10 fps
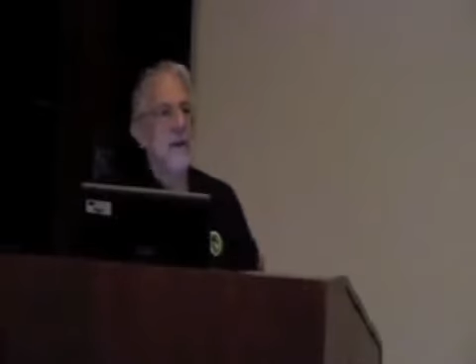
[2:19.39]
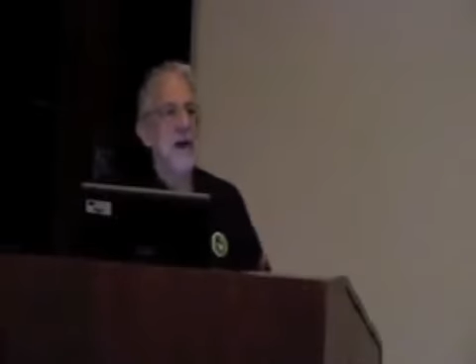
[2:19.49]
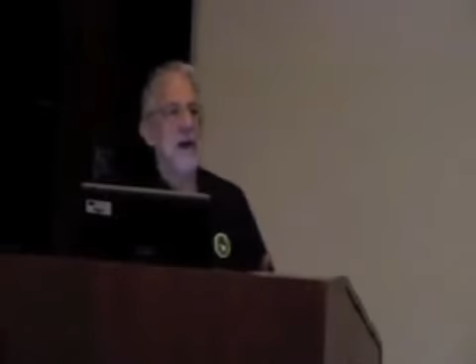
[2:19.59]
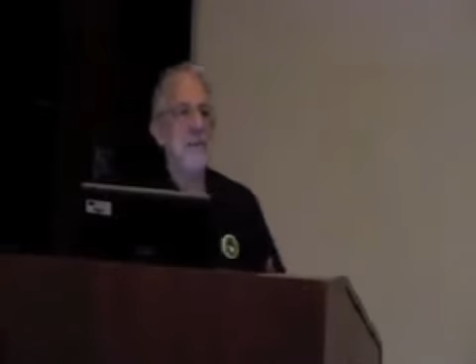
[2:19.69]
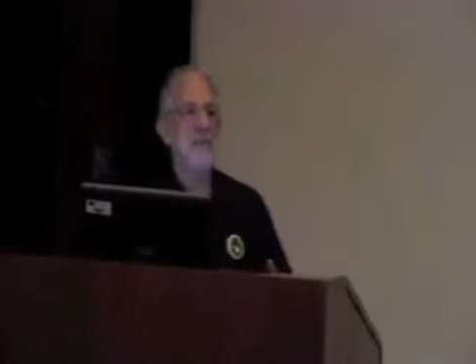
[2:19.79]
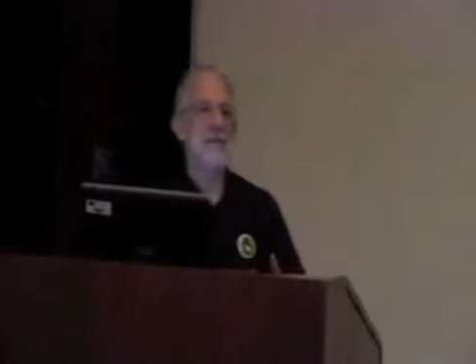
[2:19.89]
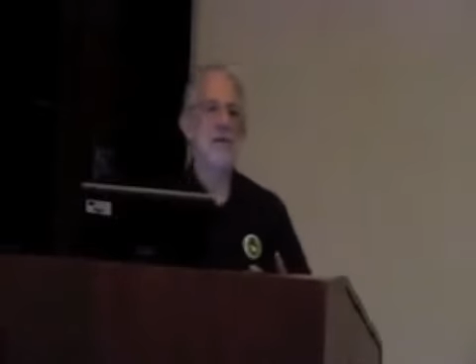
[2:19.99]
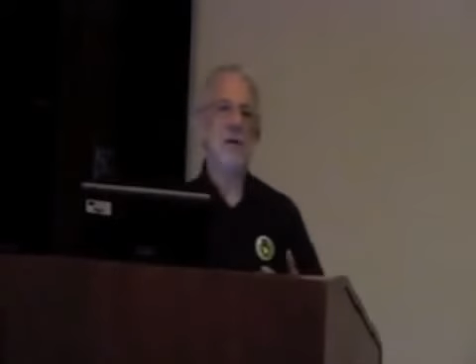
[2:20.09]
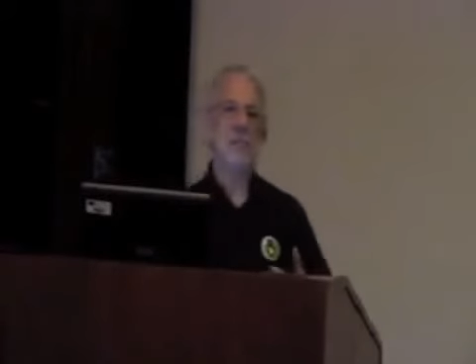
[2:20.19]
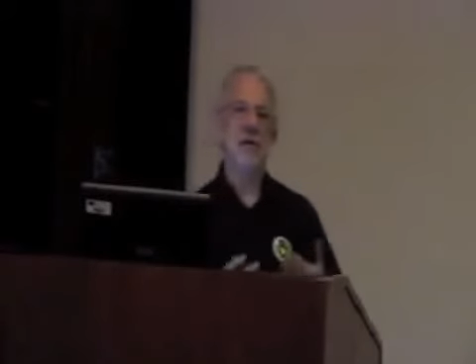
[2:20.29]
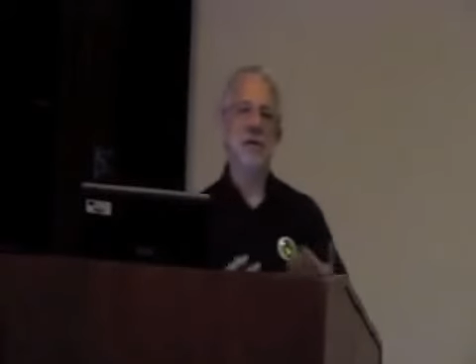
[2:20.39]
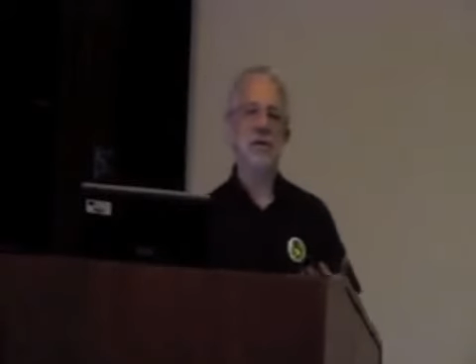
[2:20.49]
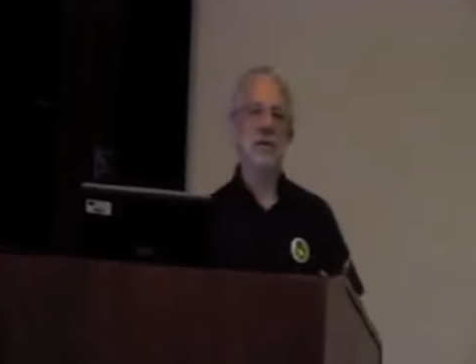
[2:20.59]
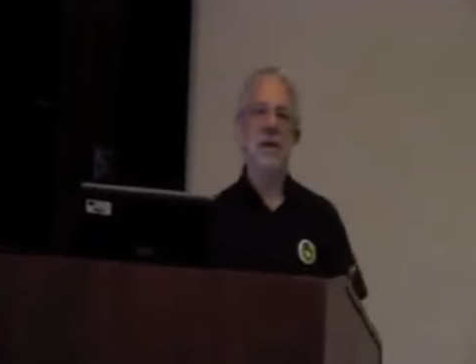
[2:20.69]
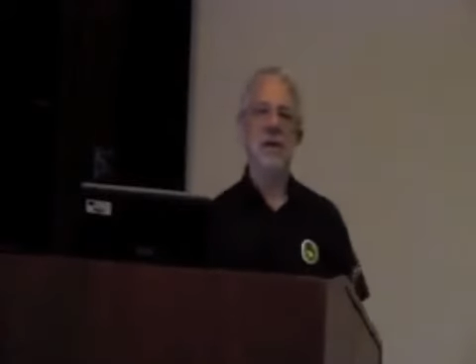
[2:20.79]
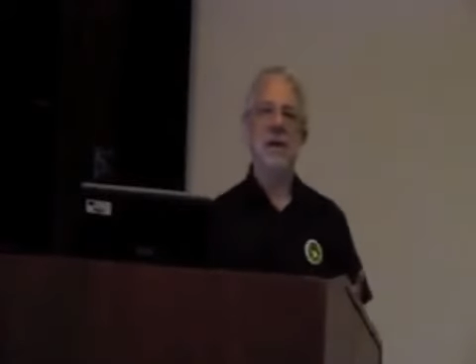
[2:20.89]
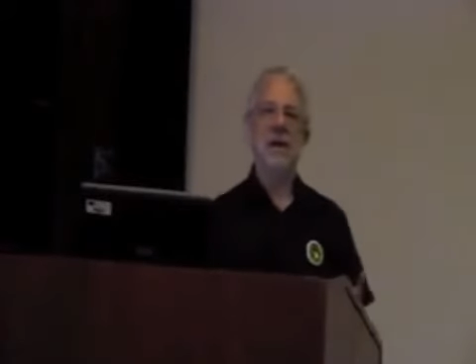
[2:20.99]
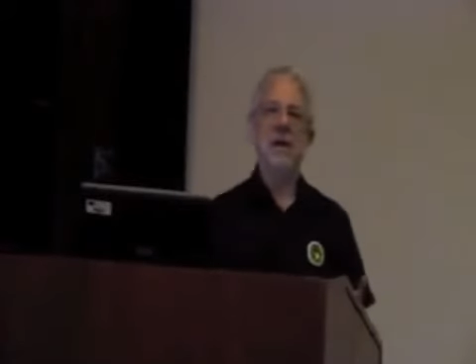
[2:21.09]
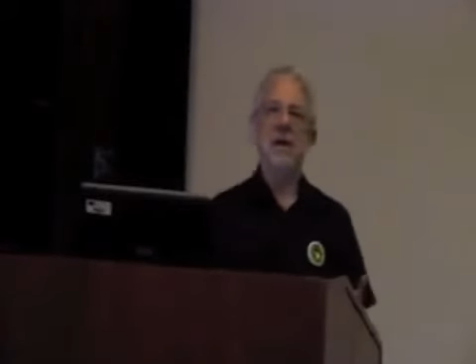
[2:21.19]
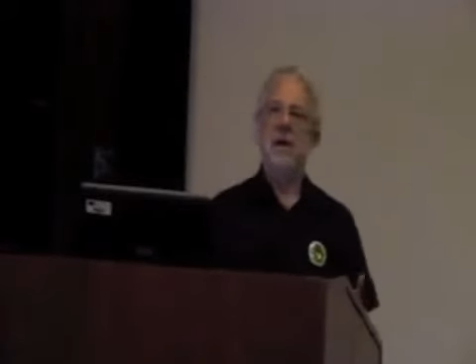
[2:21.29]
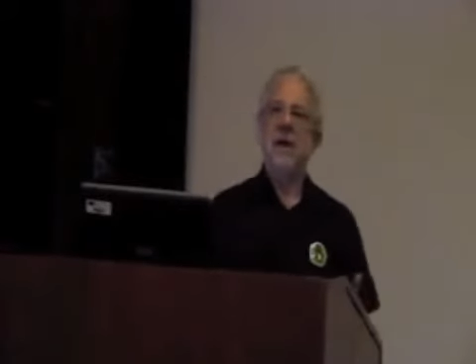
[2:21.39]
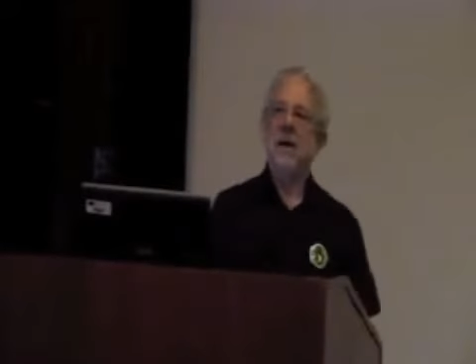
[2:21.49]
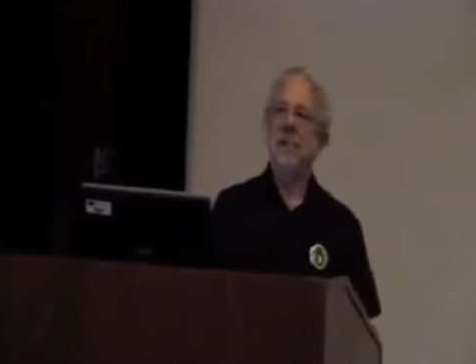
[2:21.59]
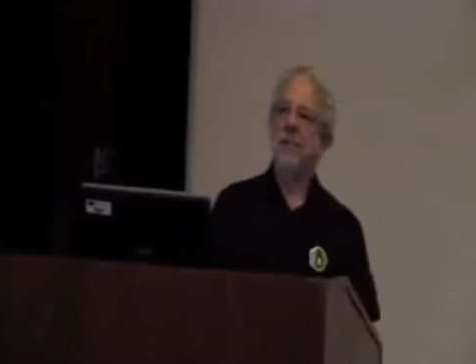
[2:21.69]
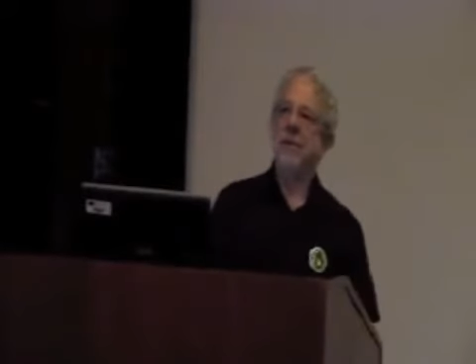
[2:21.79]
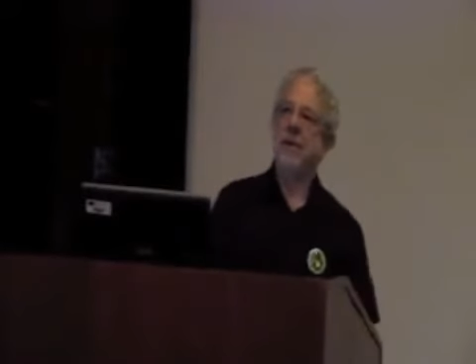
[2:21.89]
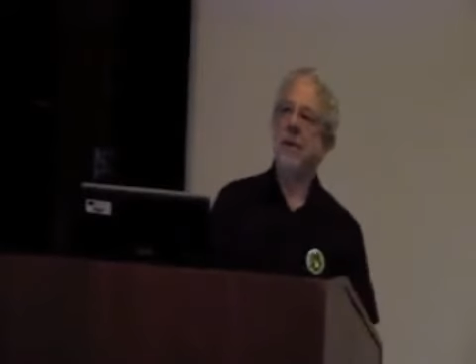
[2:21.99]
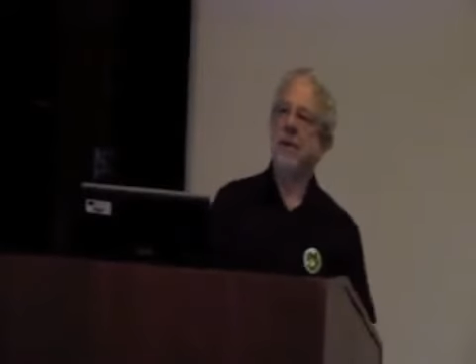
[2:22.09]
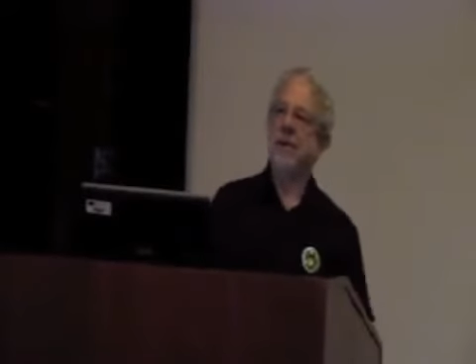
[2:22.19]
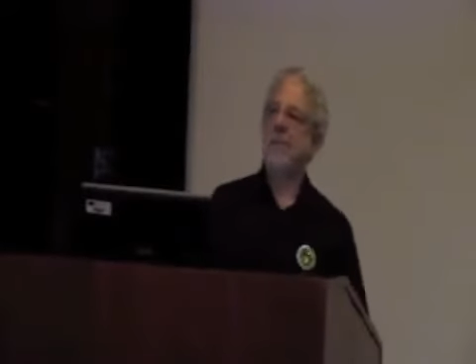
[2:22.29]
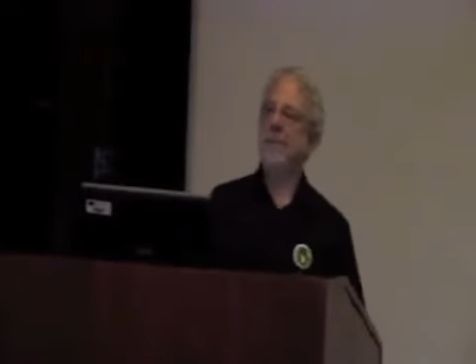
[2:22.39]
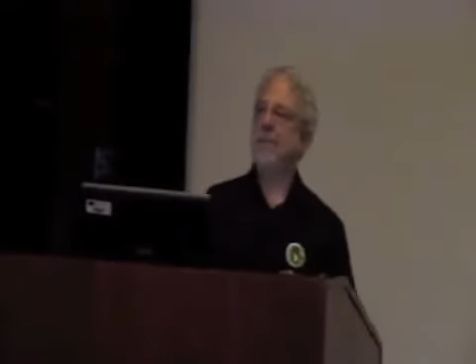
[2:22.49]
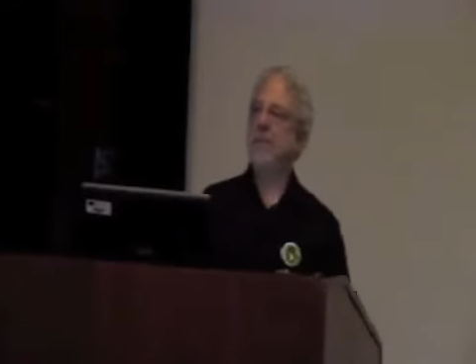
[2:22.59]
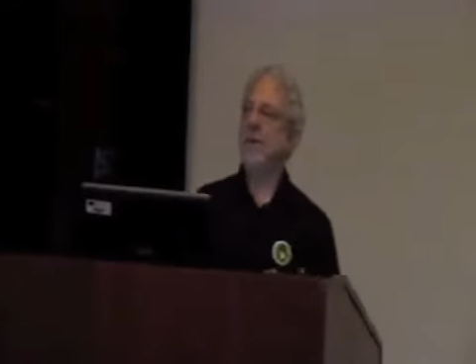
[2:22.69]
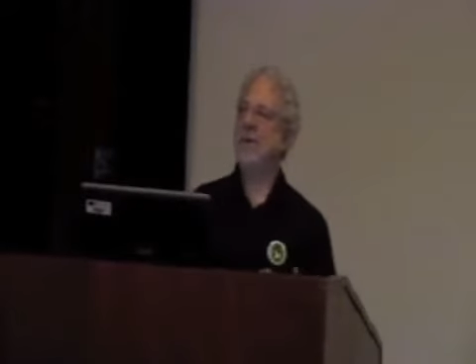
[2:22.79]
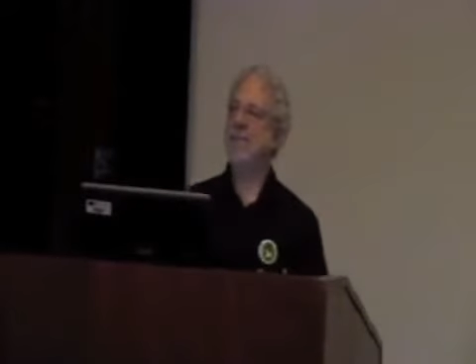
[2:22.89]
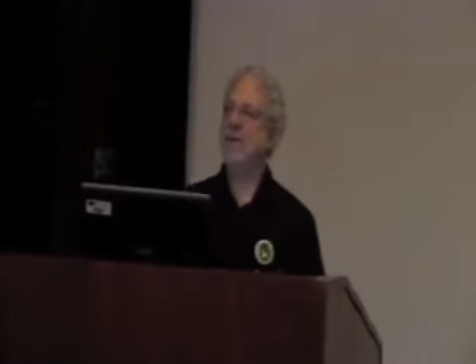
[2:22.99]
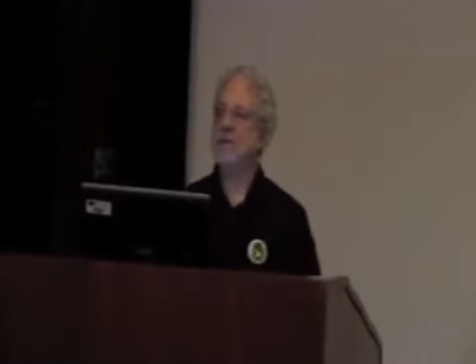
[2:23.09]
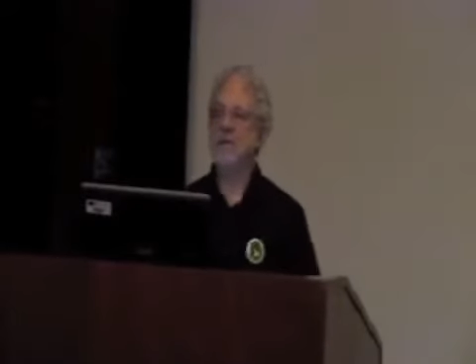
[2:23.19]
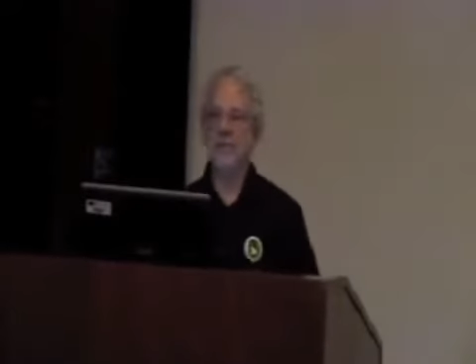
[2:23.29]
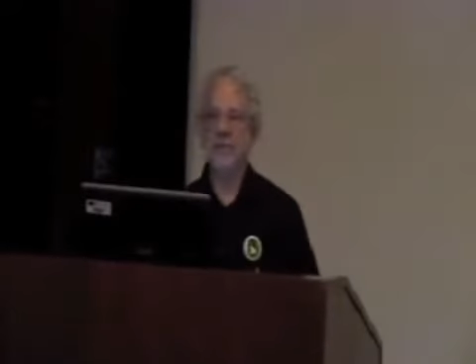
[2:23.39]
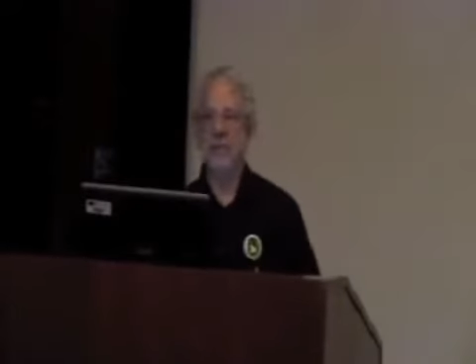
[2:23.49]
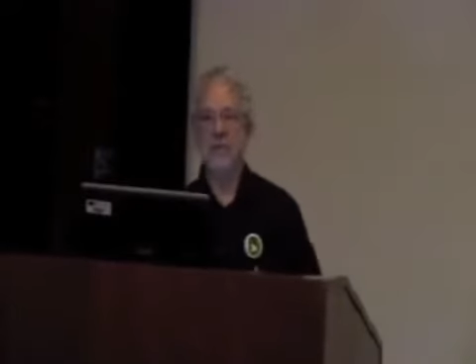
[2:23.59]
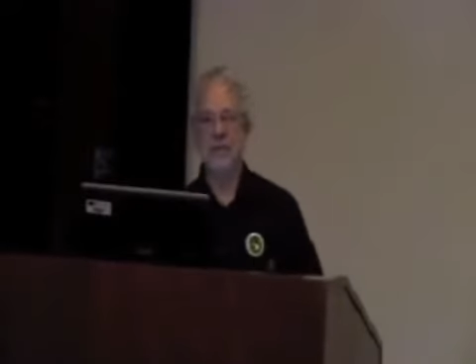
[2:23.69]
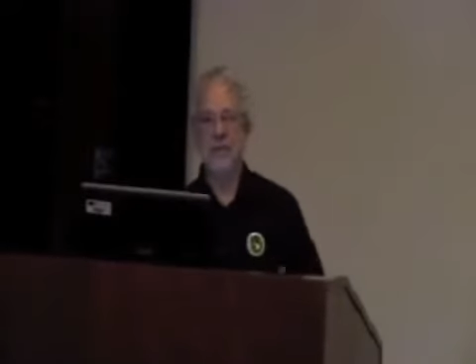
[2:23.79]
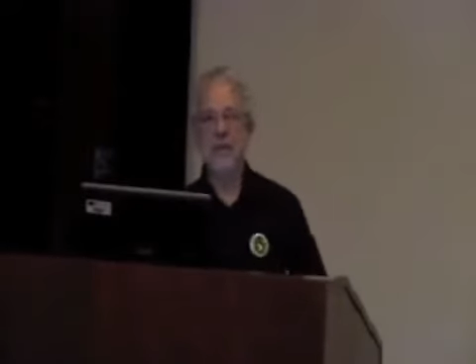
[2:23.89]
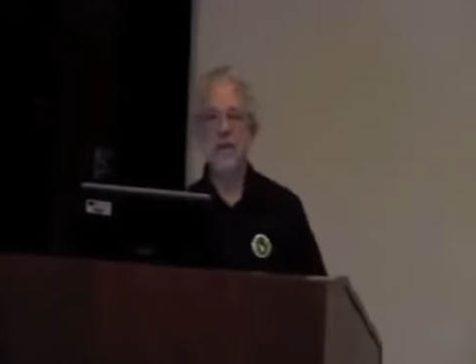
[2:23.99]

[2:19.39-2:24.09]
So you've got partially burnt fossil fuels